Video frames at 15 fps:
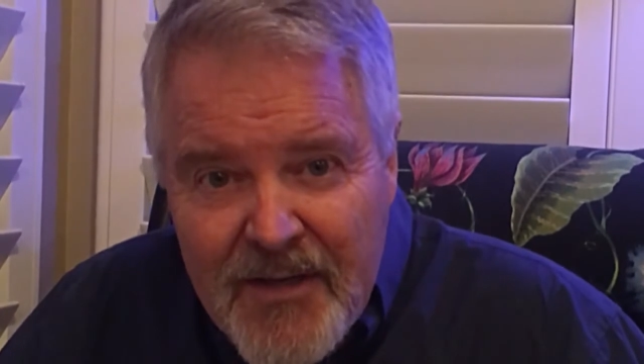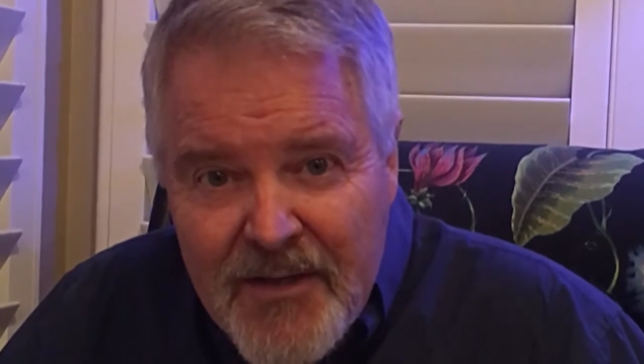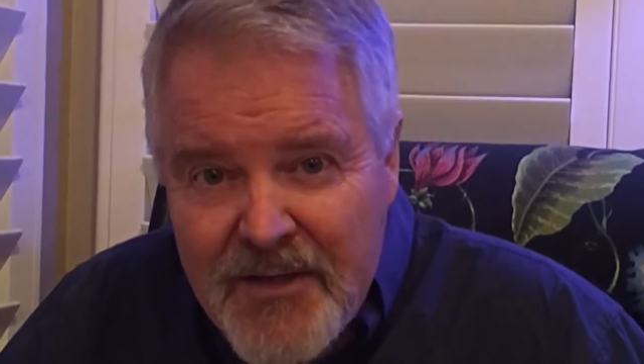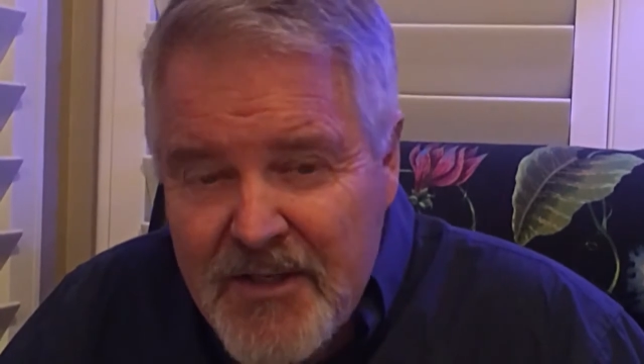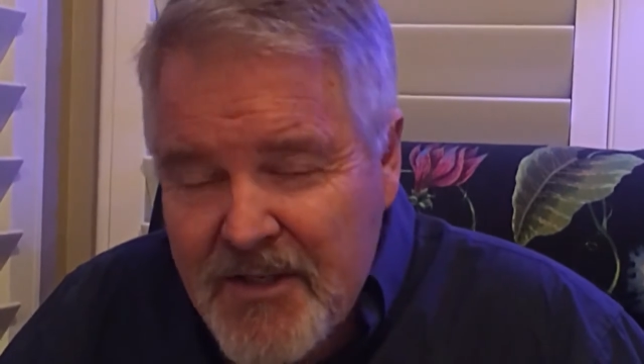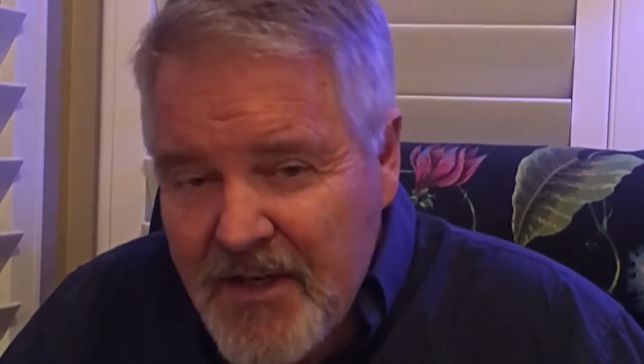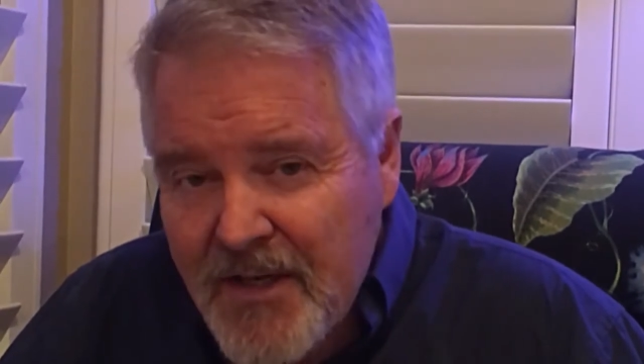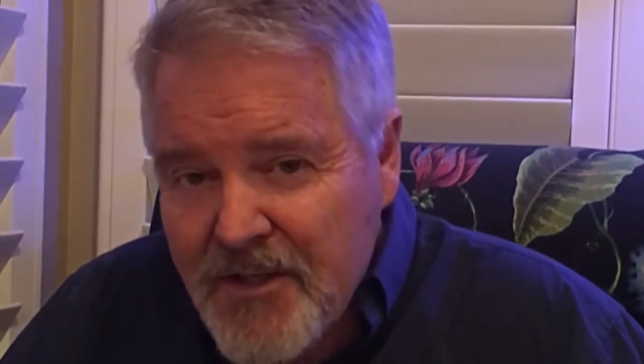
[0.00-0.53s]

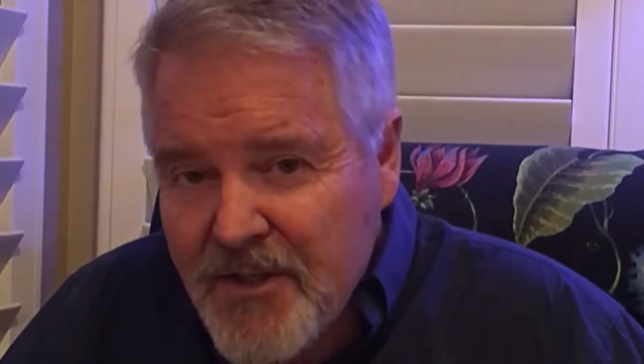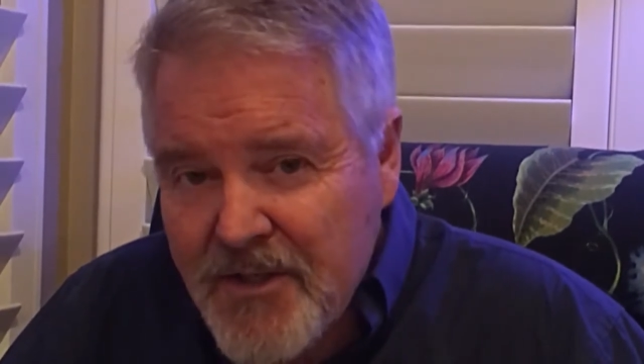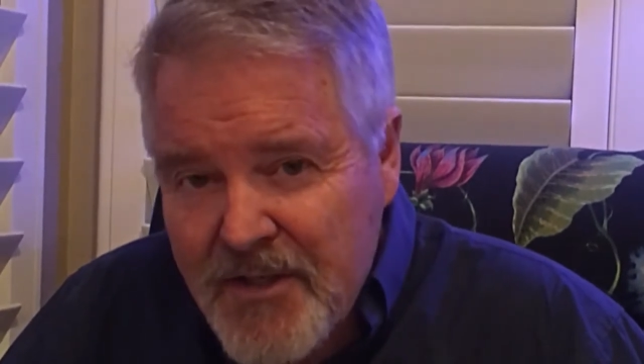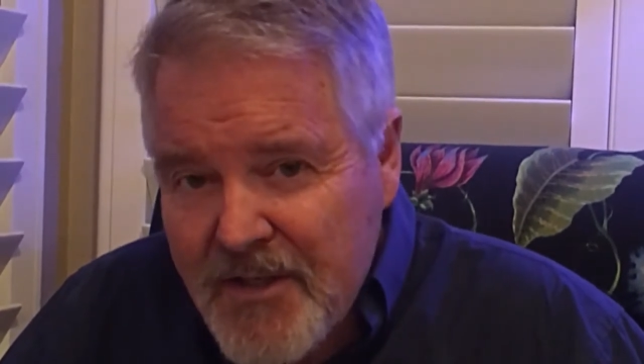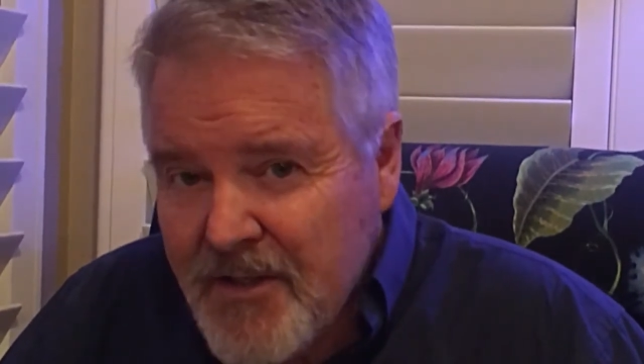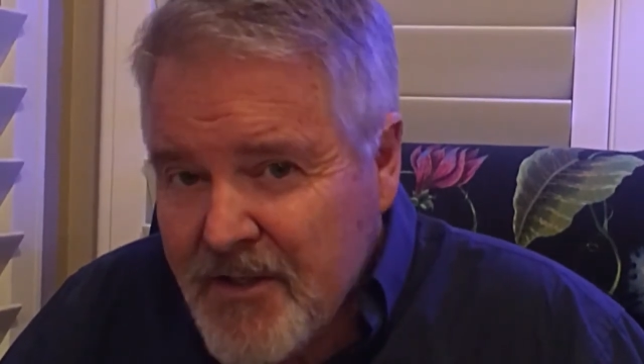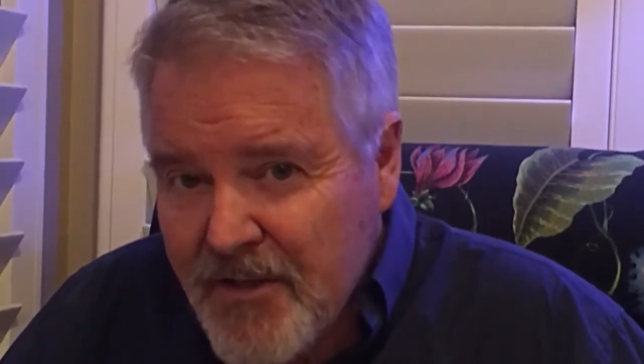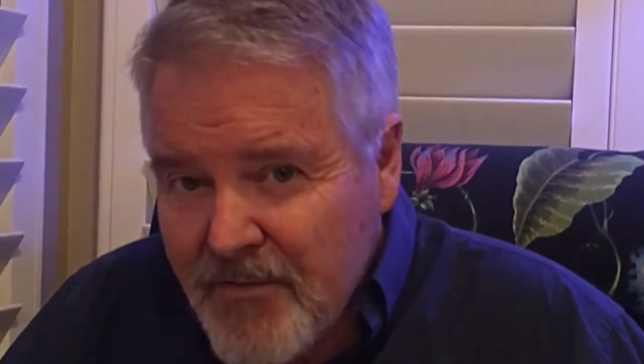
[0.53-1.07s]
There's such a
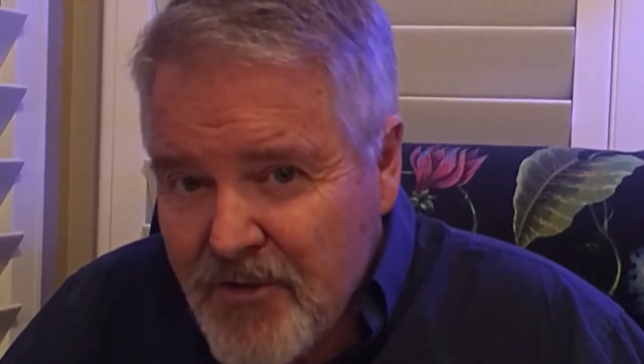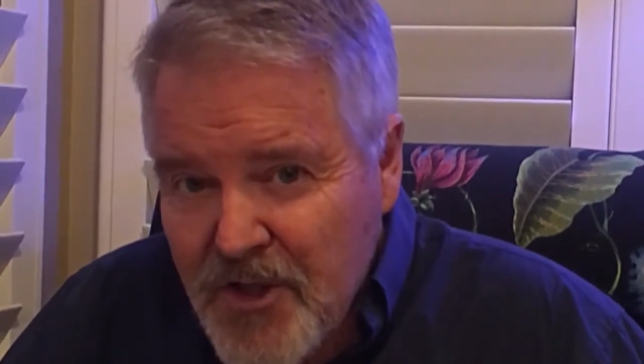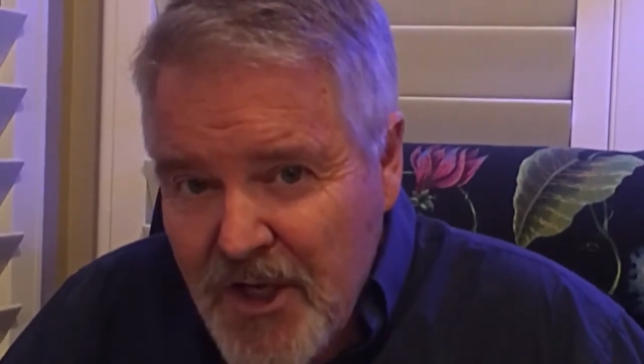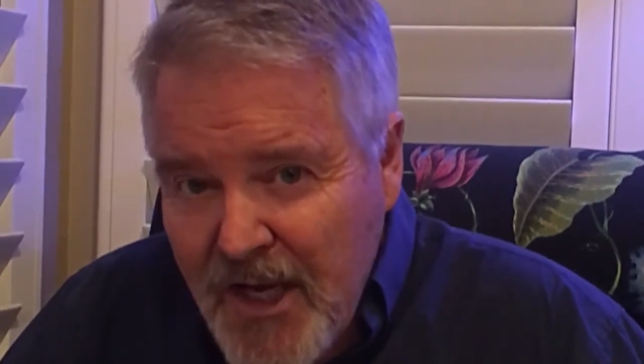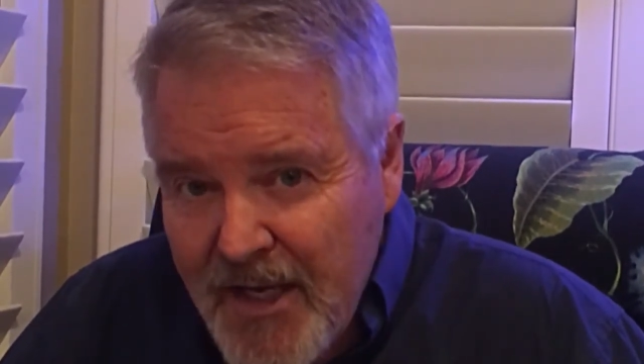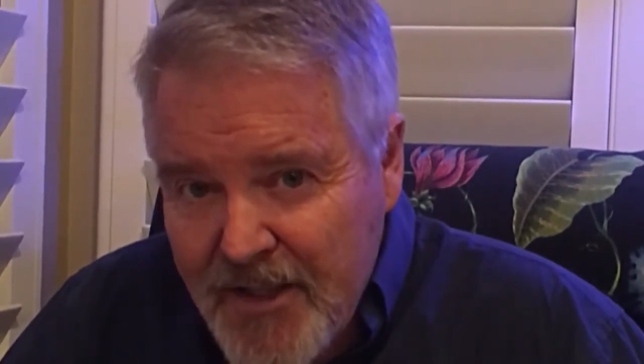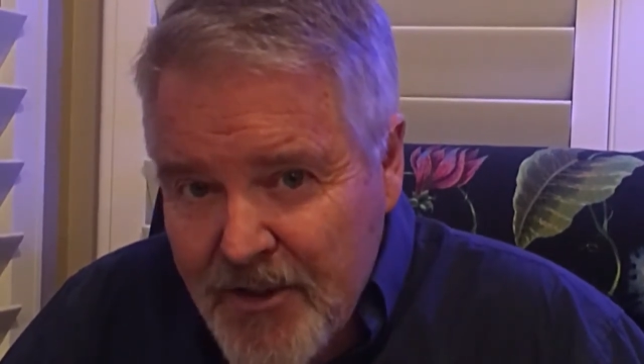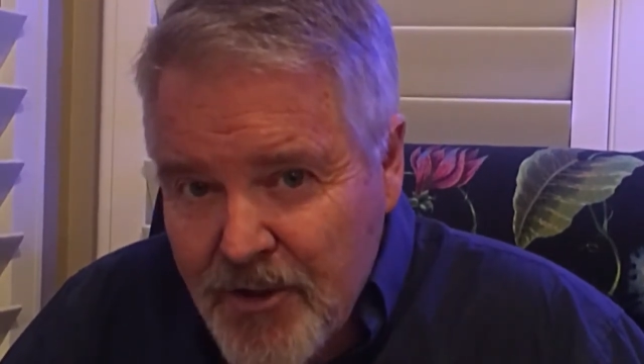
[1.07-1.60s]
season of
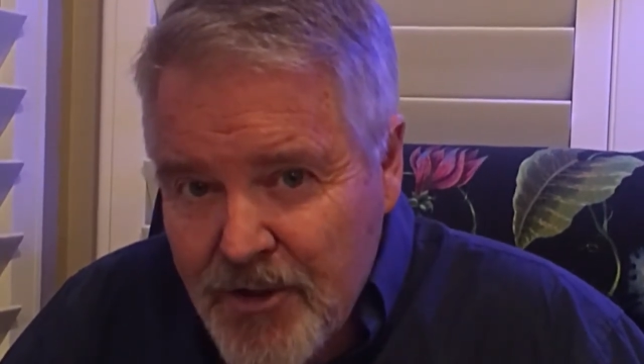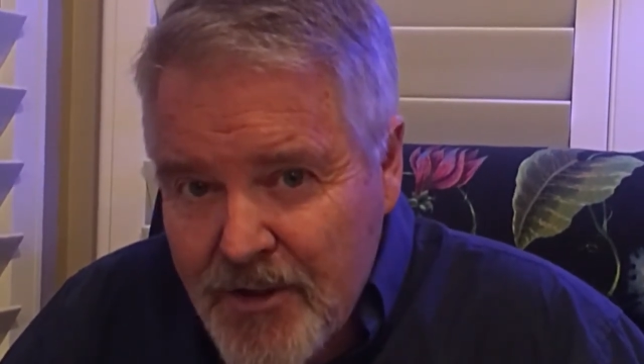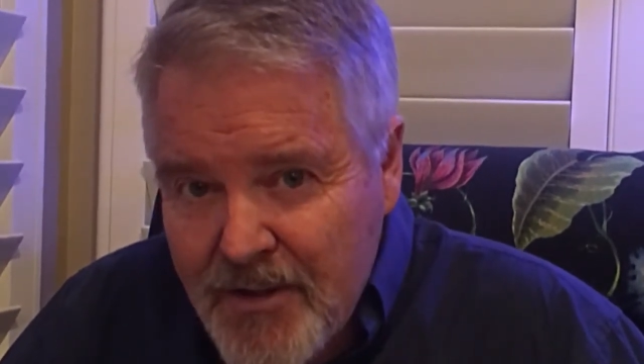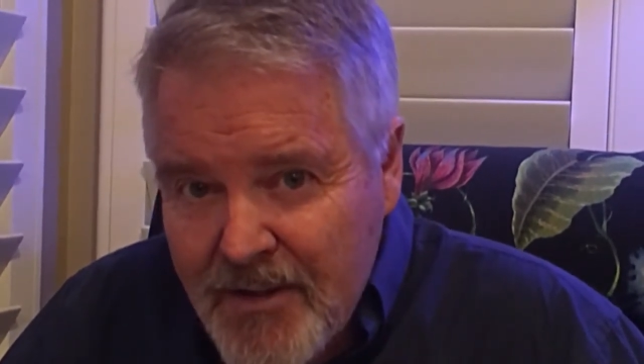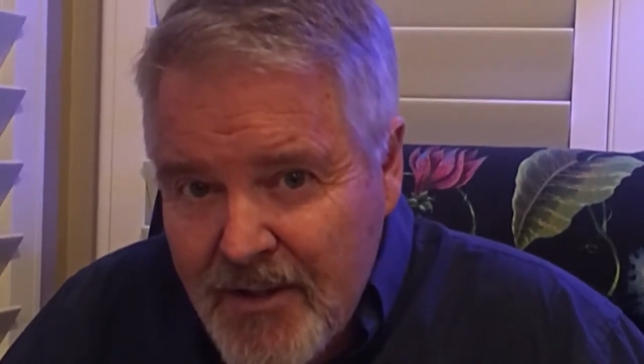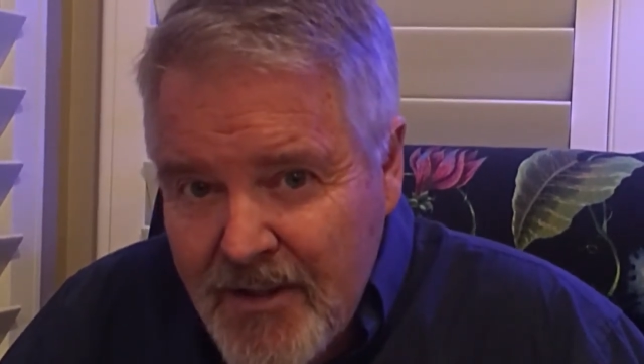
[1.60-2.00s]
change